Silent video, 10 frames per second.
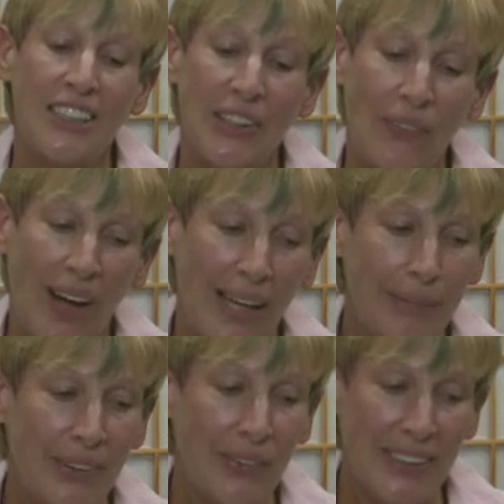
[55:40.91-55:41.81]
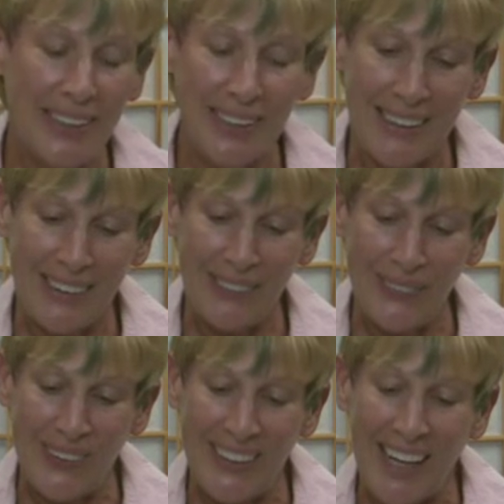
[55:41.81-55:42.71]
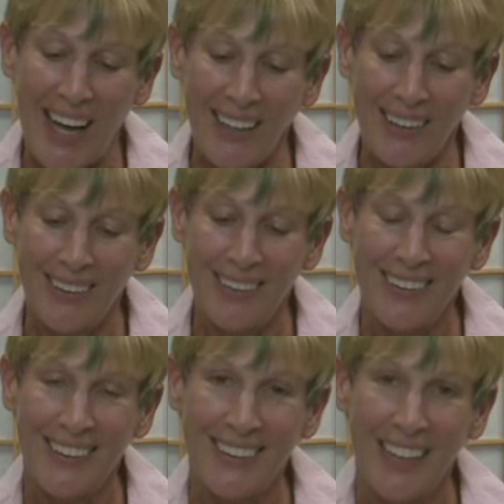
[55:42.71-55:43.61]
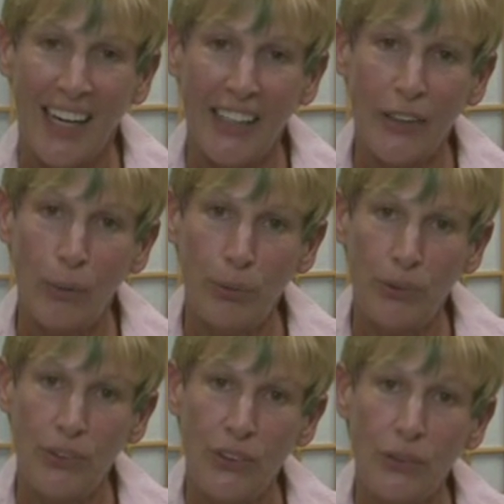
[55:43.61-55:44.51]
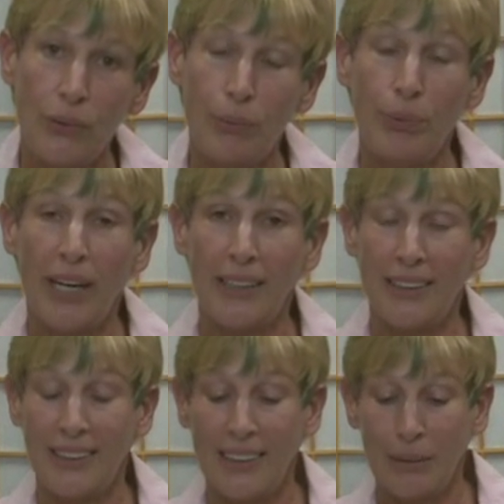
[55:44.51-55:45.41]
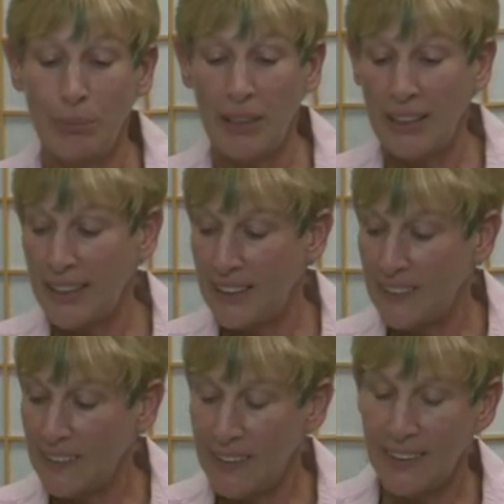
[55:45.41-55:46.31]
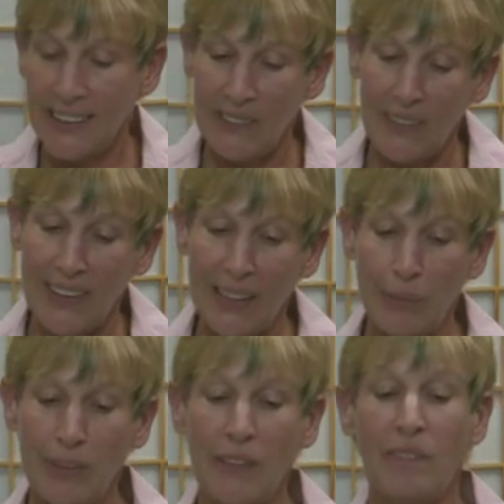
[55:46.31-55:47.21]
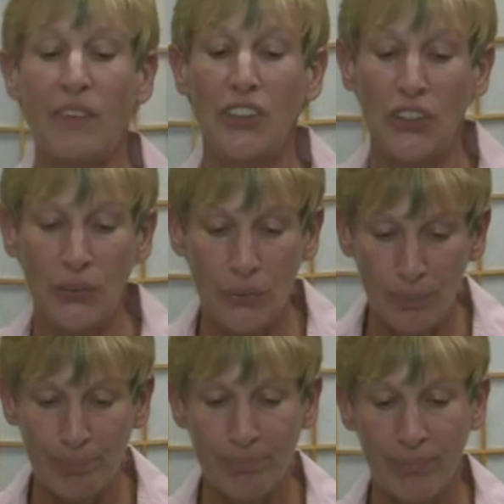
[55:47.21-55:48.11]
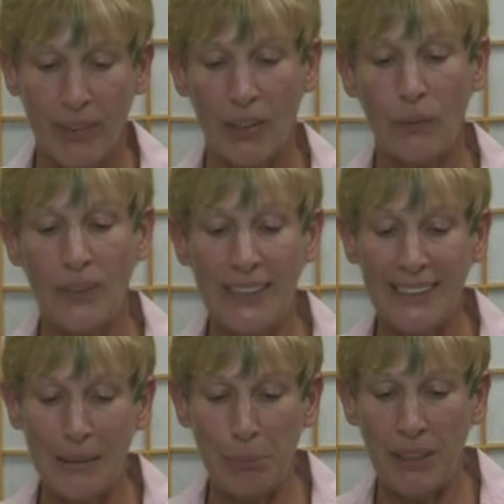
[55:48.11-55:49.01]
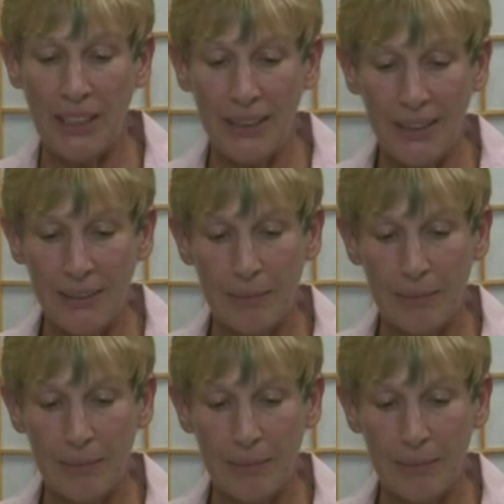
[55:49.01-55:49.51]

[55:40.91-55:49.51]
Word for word: So I'm going to leave you with that. I hope you do practice this meditation, see what comes up for you. What does it mean?